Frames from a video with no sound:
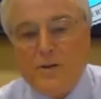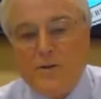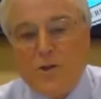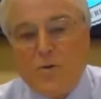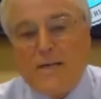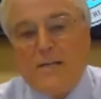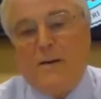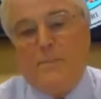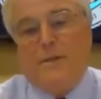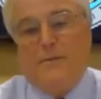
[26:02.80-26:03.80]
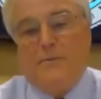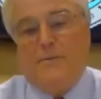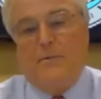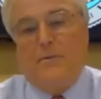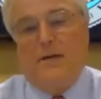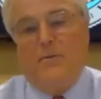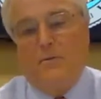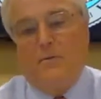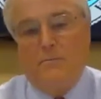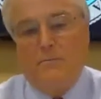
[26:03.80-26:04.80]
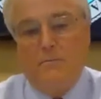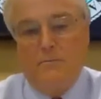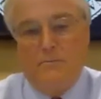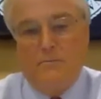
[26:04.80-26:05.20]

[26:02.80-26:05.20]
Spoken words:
of the socioeconomic level.